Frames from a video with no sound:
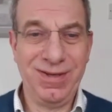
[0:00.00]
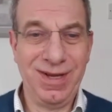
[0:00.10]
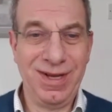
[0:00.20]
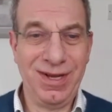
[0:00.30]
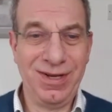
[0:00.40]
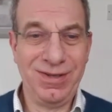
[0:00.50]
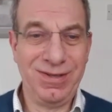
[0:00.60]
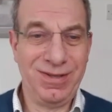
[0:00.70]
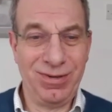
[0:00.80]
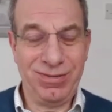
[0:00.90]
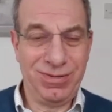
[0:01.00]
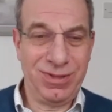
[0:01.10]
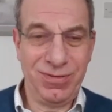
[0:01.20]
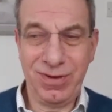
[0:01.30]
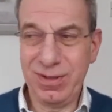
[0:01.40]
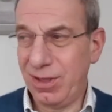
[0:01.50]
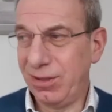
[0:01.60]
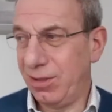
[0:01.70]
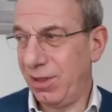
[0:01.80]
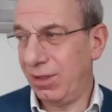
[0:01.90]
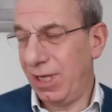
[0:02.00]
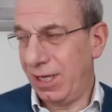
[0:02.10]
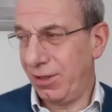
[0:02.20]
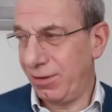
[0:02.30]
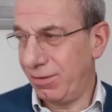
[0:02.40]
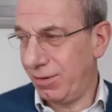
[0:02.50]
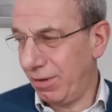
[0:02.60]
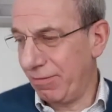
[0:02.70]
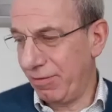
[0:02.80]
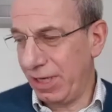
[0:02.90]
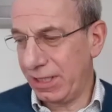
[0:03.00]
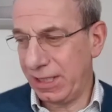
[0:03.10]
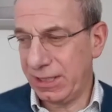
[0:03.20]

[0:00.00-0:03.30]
online or wherever you get it.